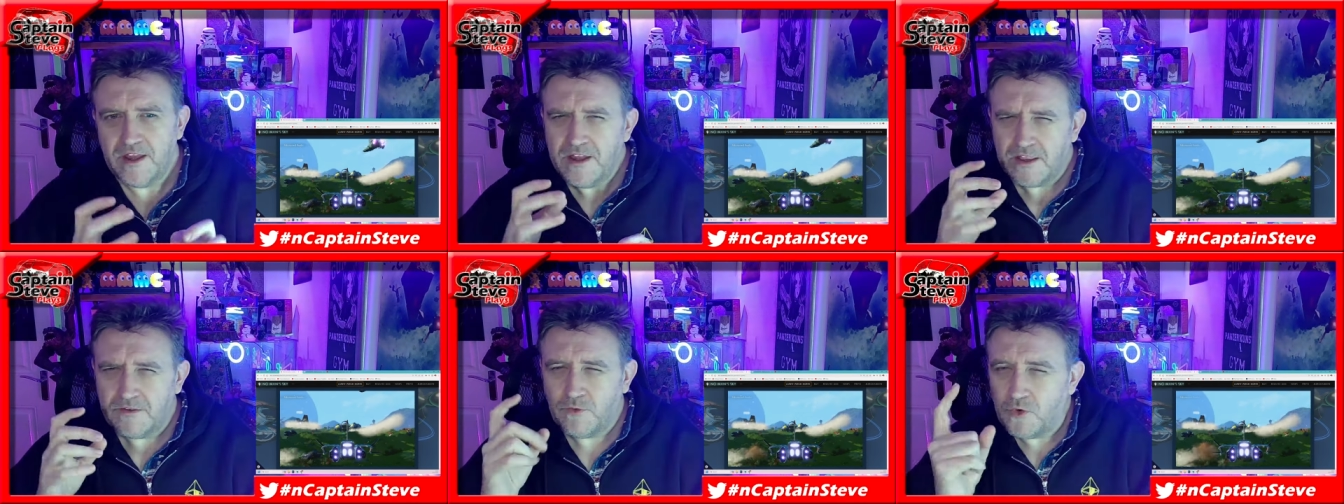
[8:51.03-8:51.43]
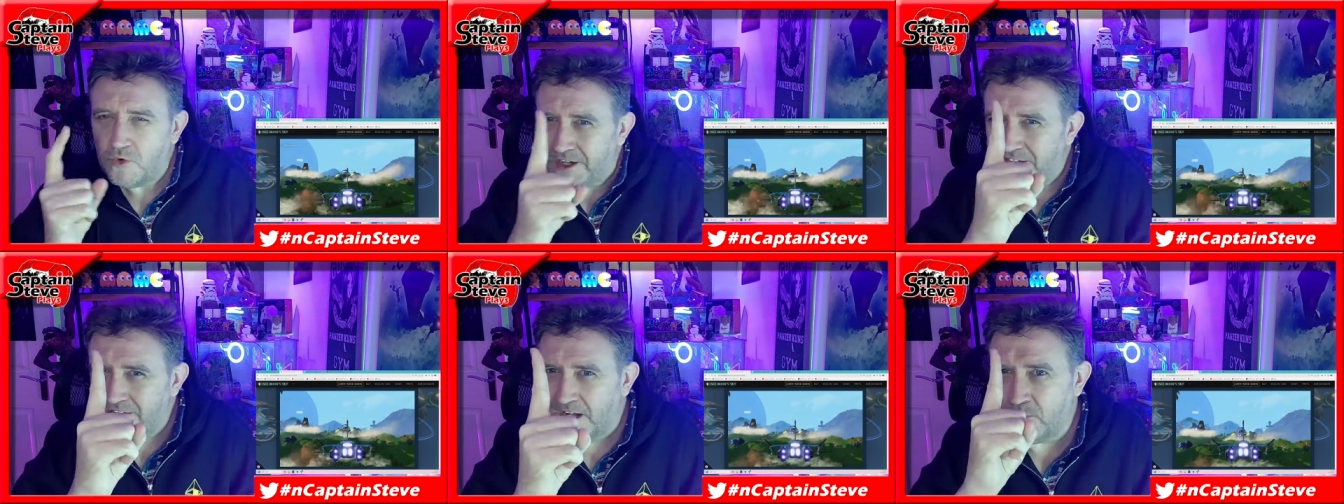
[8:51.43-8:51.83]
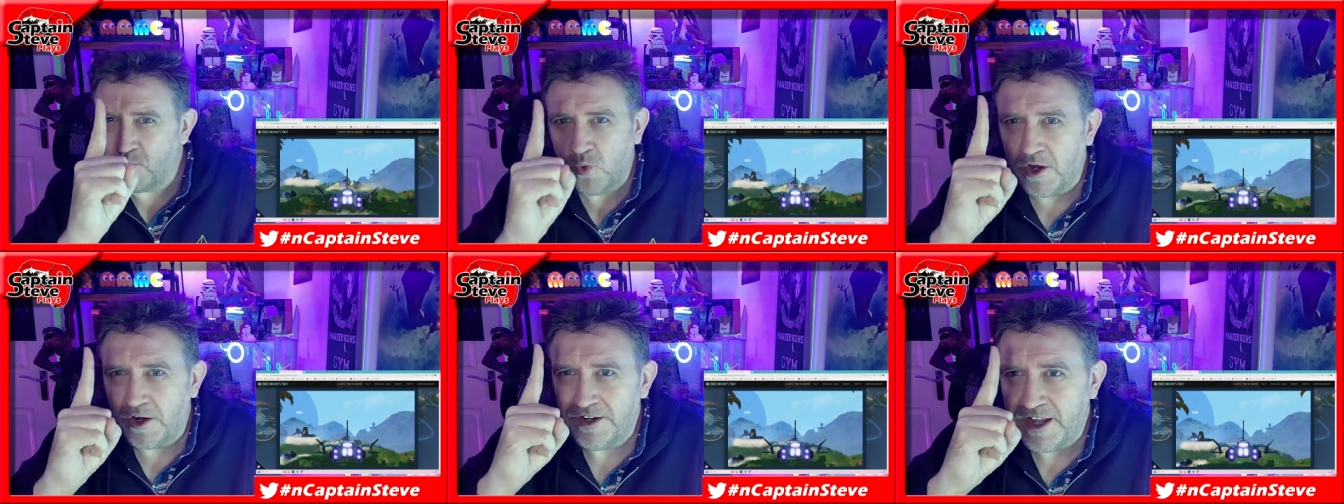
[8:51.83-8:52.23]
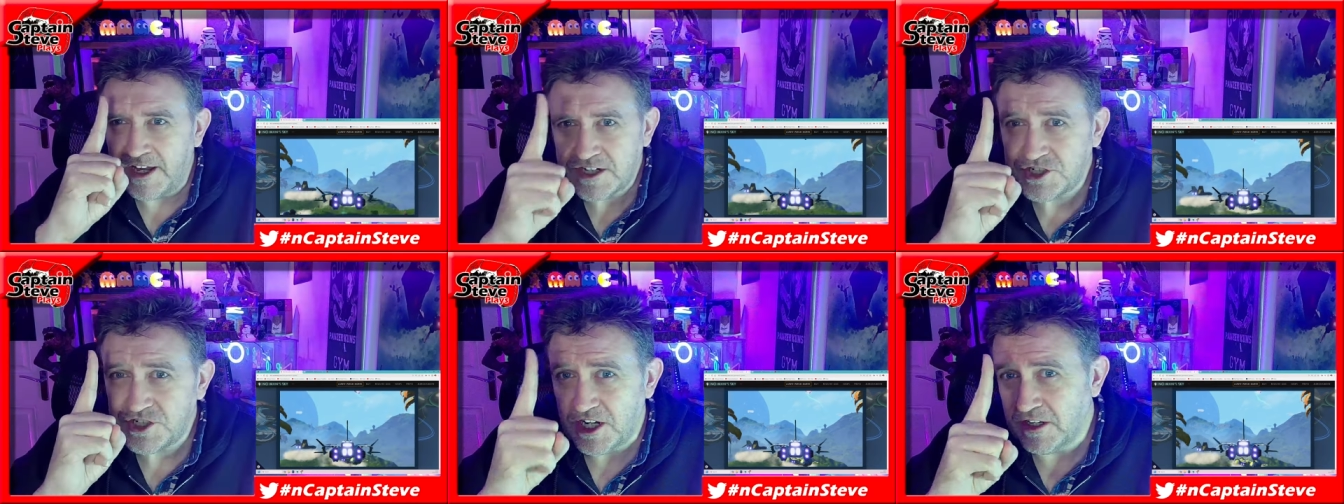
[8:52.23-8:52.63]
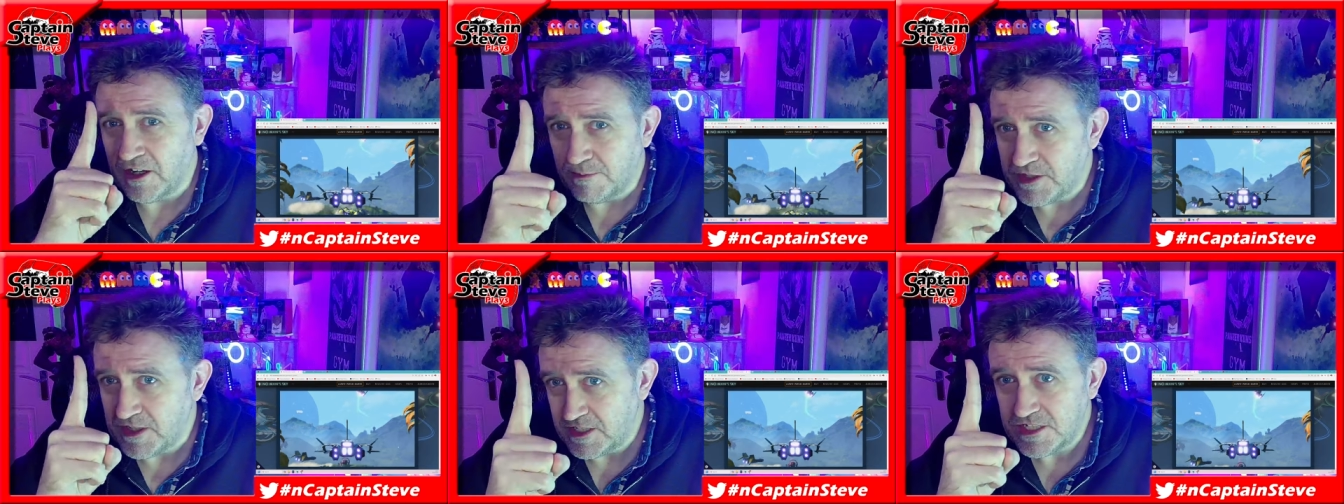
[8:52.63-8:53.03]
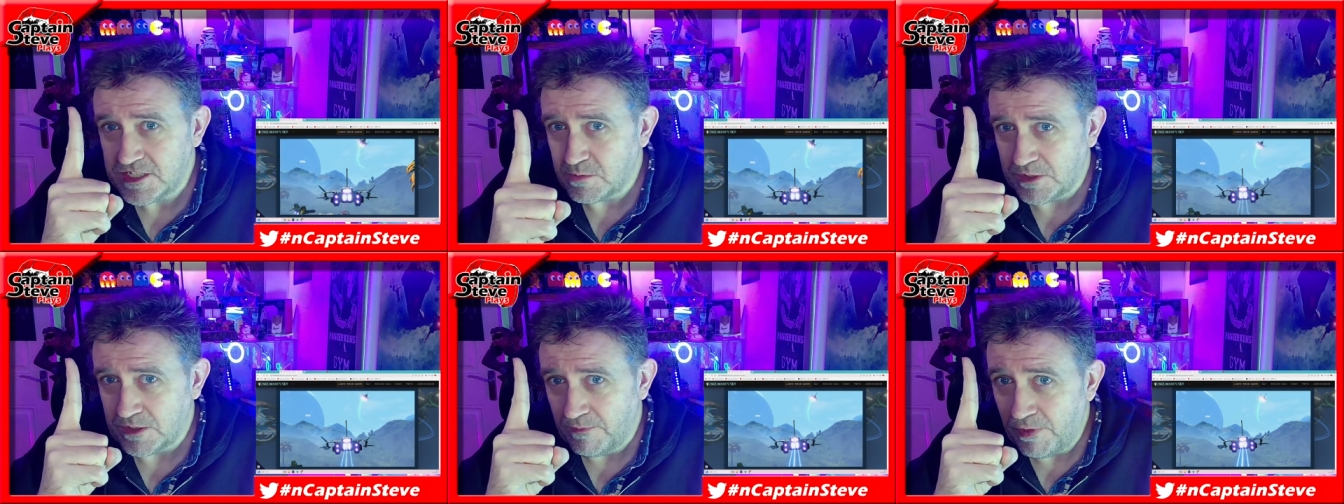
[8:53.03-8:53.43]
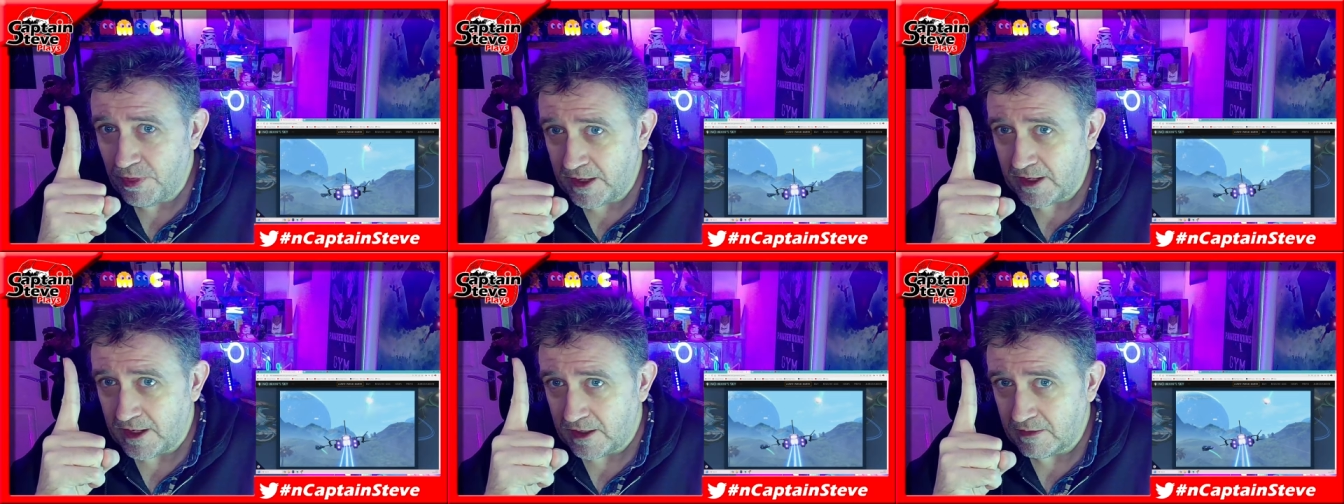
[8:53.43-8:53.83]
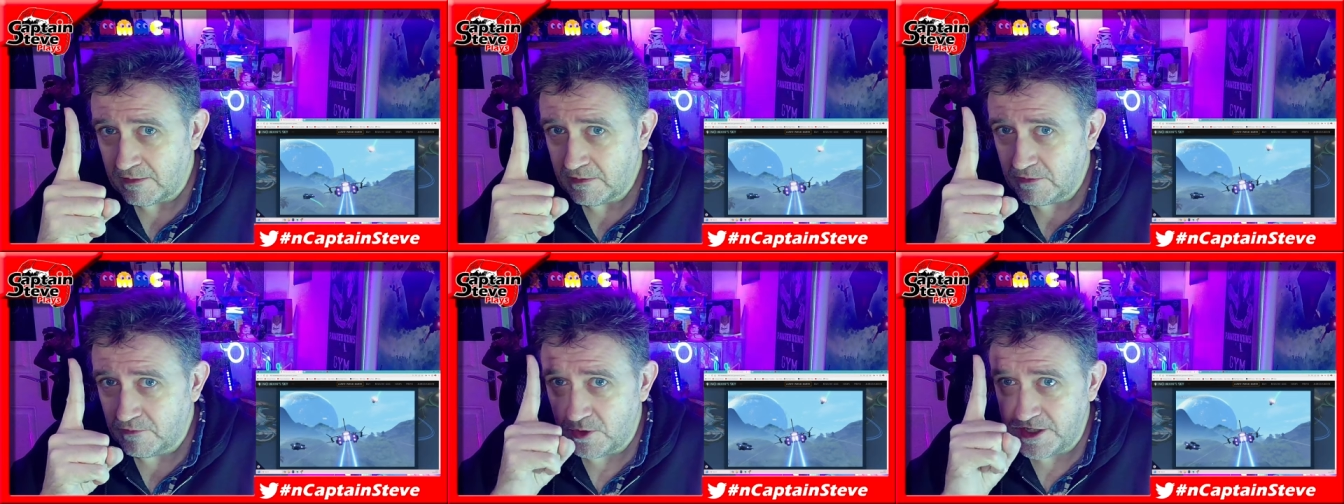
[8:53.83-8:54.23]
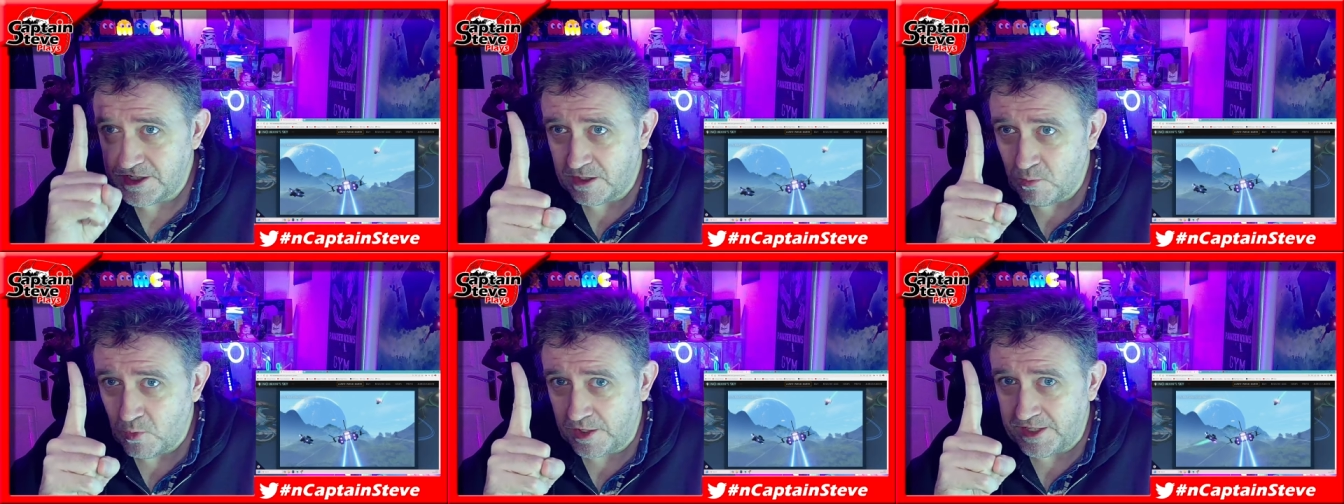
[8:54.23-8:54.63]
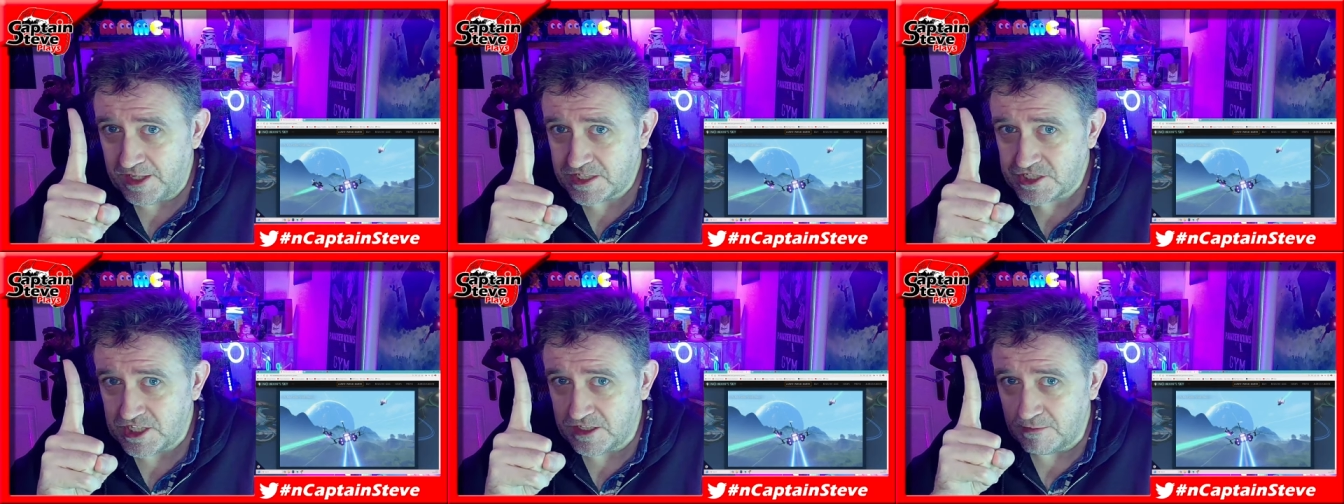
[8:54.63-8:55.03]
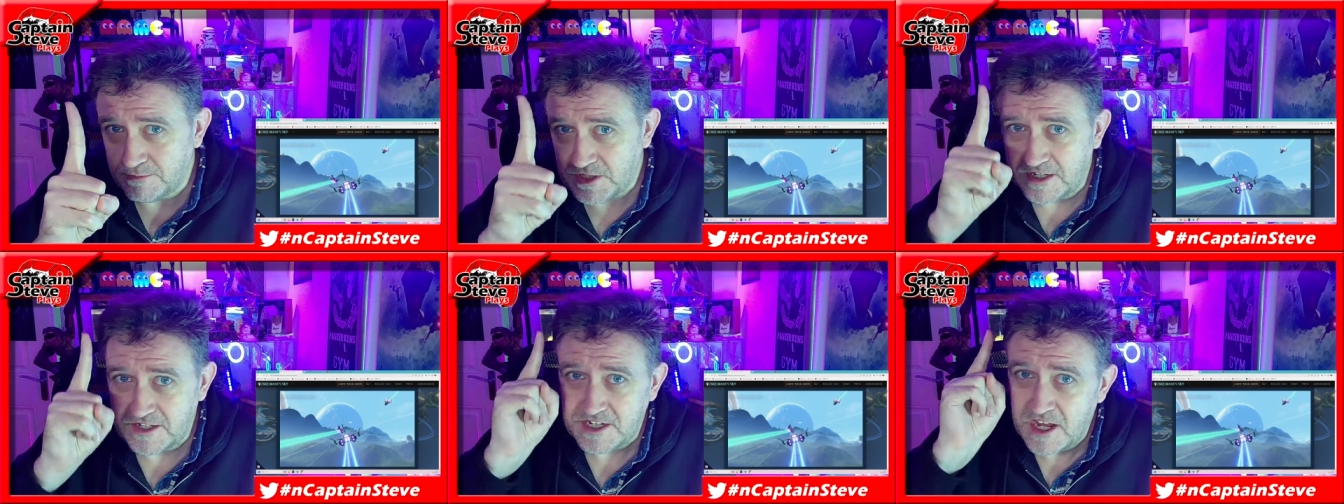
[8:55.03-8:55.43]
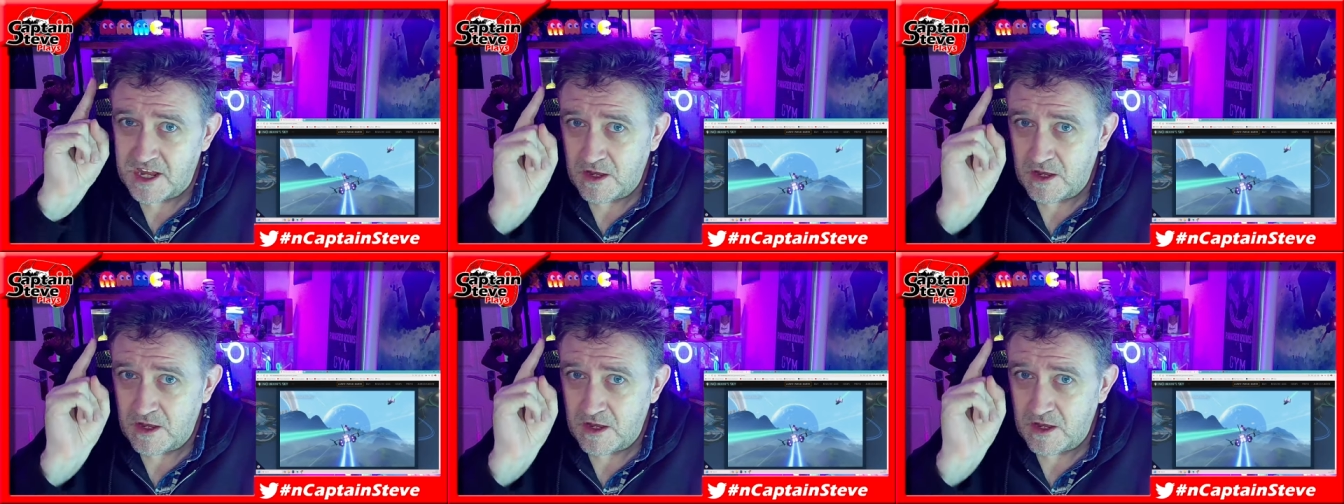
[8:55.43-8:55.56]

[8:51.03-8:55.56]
They've already done one next-gen update, is what I'm thinking. They've already done one next-gen update.